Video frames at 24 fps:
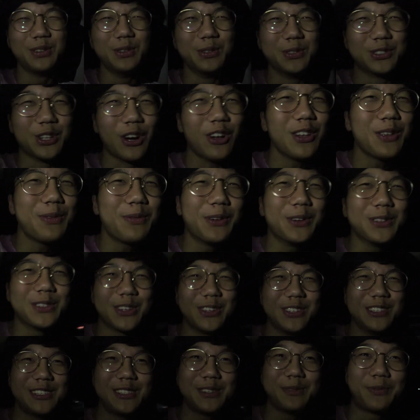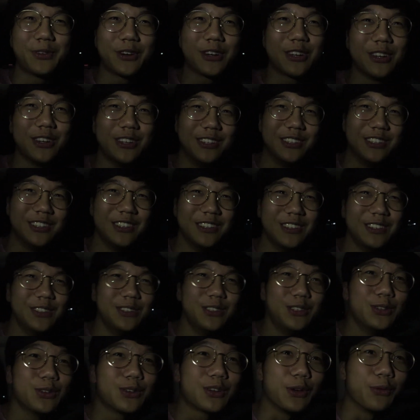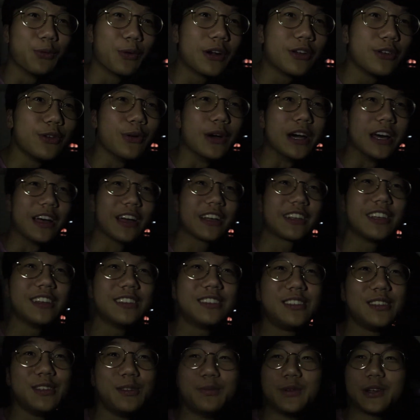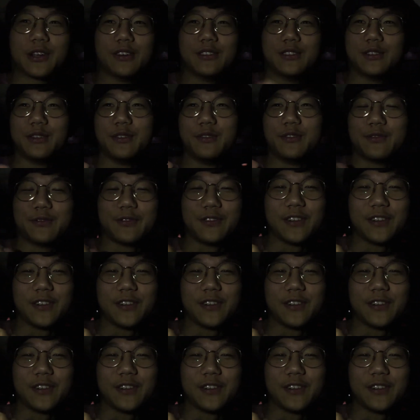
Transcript: Dude, Jolly is honestly pretty good. Yuki, where you at? I can't see you because of this